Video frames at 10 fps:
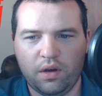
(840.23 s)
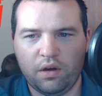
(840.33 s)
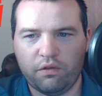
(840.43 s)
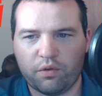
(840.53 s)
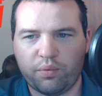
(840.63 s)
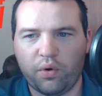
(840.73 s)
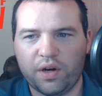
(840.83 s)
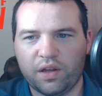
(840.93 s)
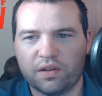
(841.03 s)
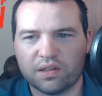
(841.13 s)
for
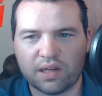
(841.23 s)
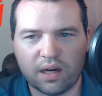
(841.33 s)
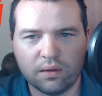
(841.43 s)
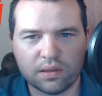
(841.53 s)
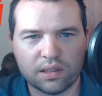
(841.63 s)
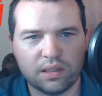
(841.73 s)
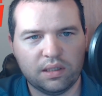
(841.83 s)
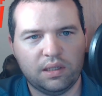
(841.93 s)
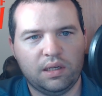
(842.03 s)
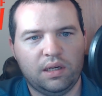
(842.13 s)
pointing this out.
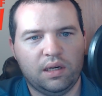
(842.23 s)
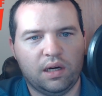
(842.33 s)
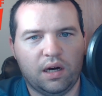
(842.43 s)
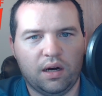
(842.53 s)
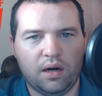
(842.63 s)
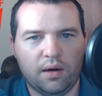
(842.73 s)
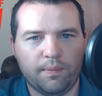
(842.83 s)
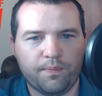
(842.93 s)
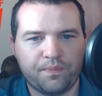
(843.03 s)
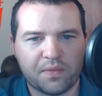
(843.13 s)

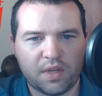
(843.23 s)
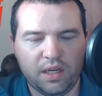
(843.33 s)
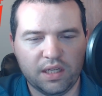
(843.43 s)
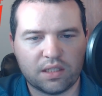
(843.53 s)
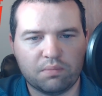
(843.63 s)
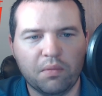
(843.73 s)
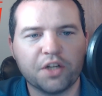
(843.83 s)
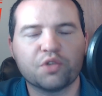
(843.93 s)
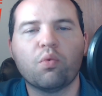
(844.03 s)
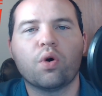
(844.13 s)
Um, it's
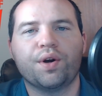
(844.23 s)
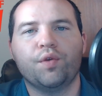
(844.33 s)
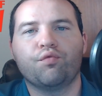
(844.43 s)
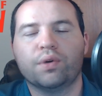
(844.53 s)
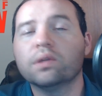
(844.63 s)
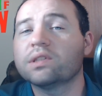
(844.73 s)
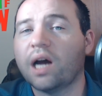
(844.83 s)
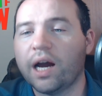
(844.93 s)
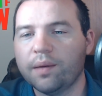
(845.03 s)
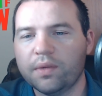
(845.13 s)
much more in real
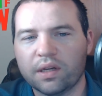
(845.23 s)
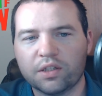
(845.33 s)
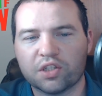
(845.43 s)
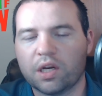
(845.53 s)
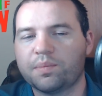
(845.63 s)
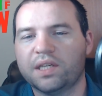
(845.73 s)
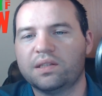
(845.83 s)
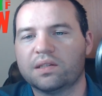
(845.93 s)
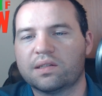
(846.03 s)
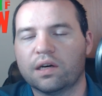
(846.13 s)
time. It just
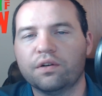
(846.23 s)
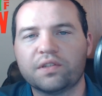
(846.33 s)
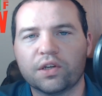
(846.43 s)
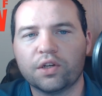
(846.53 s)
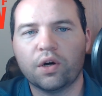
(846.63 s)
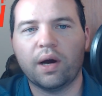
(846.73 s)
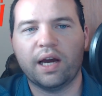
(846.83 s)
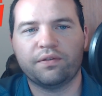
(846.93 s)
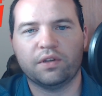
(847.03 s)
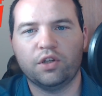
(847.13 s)
updates itself, so you don't
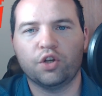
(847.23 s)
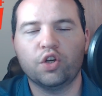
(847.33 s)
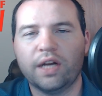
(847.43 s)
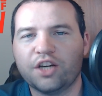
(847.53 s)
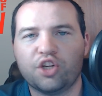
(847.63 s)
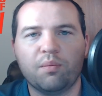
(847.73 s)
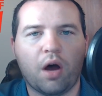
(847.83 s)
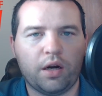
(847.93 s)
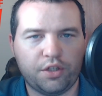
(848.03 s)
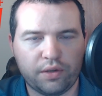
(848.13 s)
have to. you know you could actually
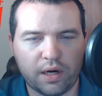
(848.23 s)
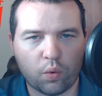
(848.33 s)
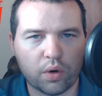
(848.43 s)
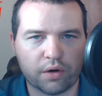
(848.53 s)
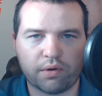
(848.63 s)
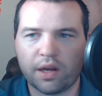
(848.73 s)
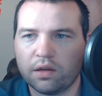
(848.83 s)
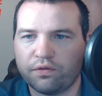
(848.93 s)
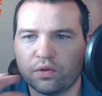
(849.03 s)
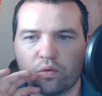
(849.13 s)
monitor it at work, right?
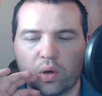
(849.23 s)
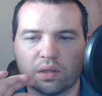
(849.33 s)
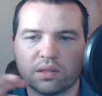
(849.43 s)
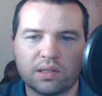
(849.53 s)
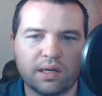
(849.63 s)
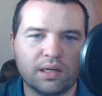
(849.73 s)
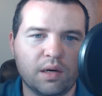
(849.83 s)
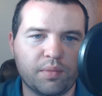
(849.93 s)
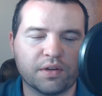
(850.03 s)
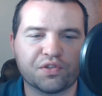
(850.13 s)
If you wanted to set it
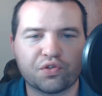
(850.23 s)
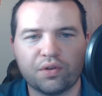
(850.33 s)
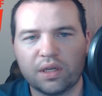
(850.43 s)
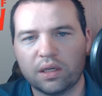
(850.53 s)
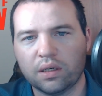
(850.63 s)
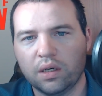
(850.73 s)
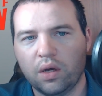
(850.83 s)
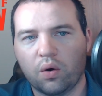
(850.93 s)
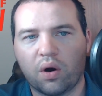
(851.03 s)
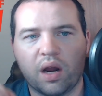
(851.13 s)
up on a screen
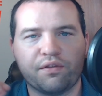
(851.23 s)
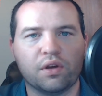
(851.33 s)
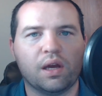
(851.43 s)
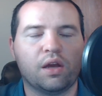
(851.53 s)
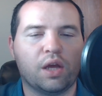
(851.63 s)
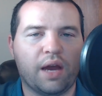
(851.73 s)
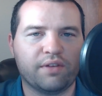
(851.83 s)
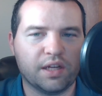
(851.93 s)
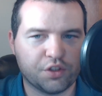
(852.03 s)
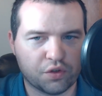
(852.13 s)
or have you, you have
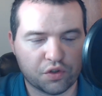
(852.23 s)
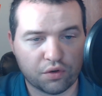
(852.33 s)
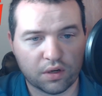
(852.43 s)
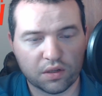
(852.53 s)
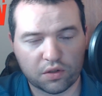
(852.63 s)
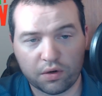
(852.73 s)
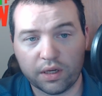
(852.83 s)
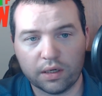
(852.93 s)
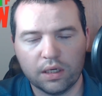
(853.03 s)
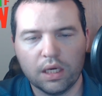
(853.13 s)
an extra
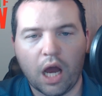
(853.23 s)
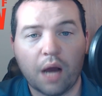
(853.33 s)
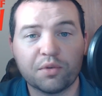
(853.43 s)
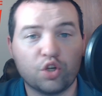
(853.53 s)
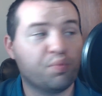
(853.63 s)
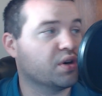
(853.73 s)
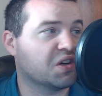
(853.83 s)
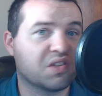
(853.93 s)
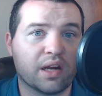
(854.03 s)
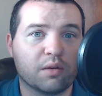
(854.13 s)
screen. I'm super
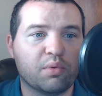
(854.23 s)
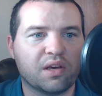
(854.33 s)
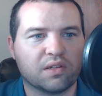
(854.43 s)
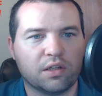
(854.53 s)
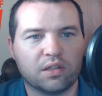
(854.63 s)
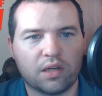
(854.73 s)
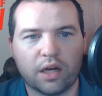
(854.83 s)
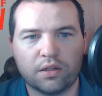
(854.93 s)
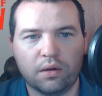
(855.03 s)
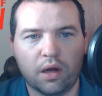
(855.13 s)
excited because I just
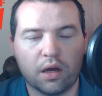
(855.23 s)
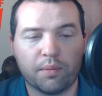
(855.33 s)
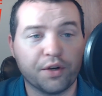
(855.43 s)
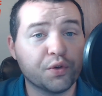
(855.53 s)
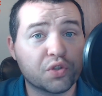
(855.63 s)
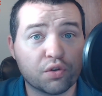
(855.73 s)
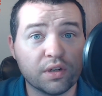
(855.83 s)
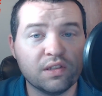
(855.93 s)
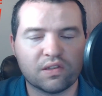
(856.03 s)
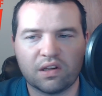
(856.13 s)
got uh, my new
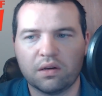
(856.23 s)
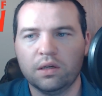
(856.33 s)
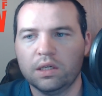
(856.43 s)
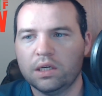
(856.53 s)
screens in.